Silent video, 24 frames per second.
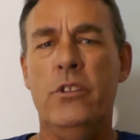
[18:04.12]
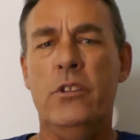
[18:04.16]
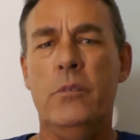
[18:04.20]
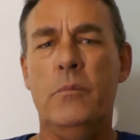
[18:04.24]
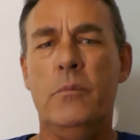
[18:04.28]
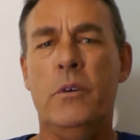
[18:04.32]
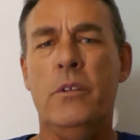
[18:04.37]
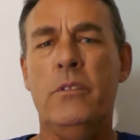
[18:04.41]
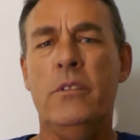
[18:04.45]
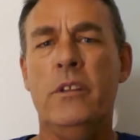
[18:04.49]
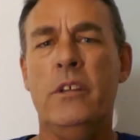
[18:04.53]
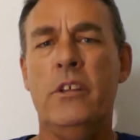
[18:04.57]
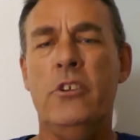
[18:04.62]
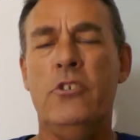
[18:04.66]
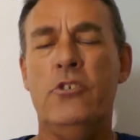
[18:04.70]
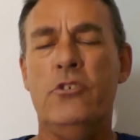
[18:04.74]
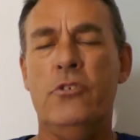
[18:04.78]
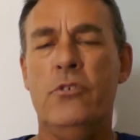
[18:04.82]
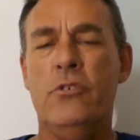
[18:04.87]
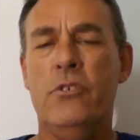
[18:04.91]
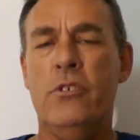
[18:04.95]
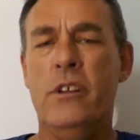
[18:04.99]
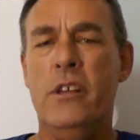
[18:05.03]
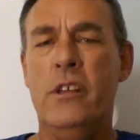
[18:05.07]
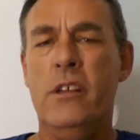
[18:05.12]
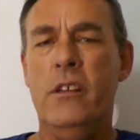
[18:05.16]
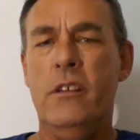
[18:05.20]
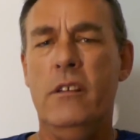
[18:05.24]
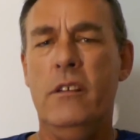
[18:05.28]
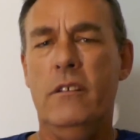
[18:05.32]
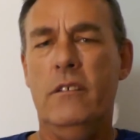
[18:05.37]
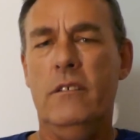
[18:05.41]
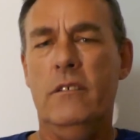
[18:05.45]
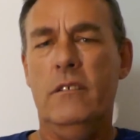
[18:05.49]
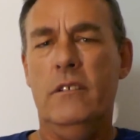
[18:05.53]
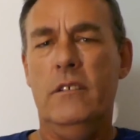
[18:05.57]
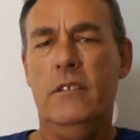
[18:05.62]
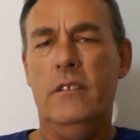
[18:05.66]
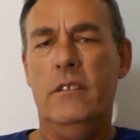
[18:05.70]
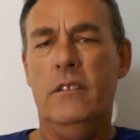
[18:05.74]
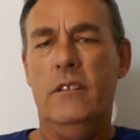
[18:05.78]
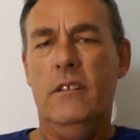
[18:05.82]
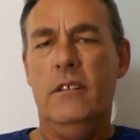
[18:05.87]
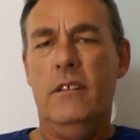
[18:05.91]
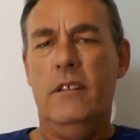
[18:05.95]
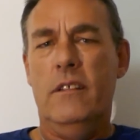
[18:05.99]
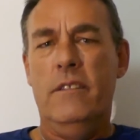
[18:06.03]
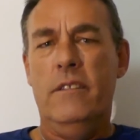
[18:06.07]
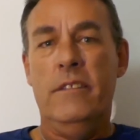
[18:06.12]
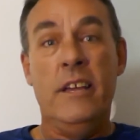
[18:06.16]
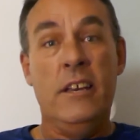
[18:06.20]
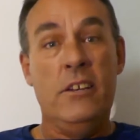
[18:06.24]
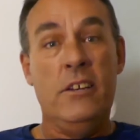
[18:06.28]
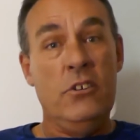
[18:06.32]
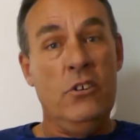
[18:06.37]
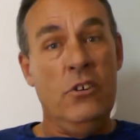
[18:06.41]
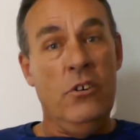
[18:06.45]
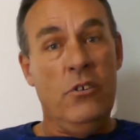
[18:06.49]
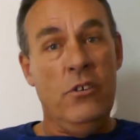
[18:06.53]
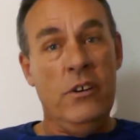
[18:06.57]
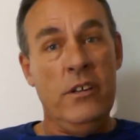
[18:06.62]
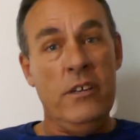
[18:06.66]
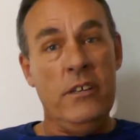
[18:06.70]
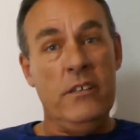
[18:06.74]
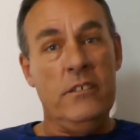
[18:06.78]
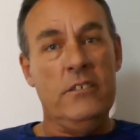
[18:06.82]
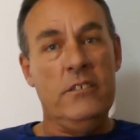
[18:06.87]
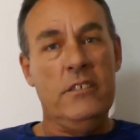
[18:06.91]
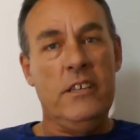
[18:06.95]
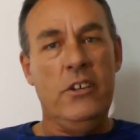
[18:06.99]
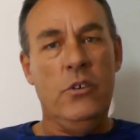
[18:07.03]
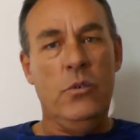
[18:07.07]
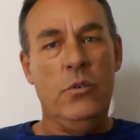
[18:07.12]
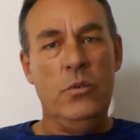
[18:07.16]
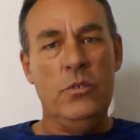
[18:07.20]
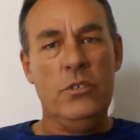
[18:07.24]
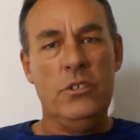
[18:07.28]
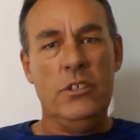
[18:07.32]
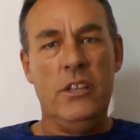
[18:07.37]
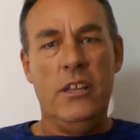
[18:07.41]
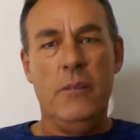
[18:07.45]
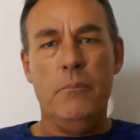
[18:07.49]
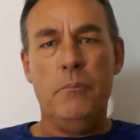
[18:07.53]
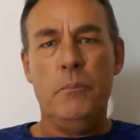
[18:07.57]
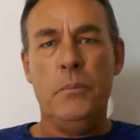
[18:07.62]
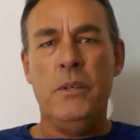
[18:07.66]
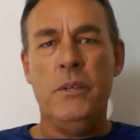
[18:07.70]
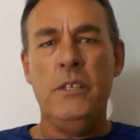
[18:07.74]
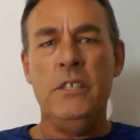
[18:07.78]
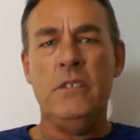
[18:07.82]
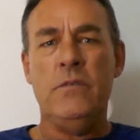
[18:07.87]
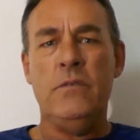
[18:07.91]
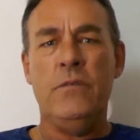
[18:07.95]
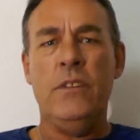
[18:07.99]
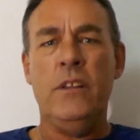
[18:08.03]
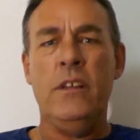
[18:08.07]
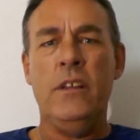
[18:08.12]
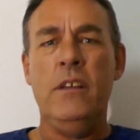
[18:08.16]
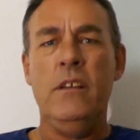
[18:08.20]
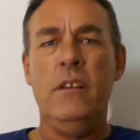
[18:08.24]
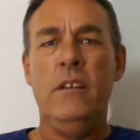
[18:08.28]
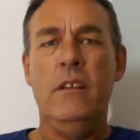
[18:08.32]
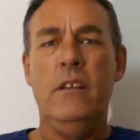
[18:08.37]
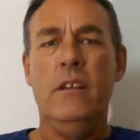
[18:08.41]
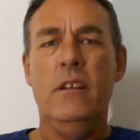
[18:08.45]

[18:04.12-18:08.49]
them on their journey. That night, as they all slept peacefully,